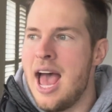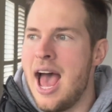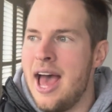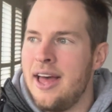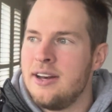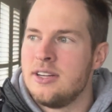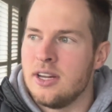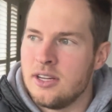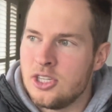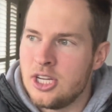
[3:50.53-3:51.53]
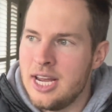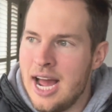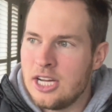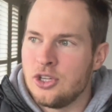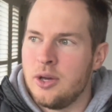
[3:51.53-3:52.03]
and she
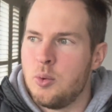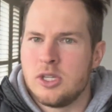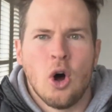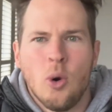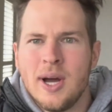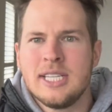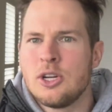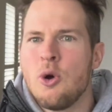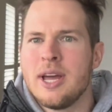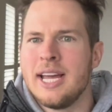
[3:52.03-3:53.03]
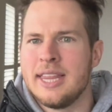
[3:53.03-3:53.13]
actually was always talking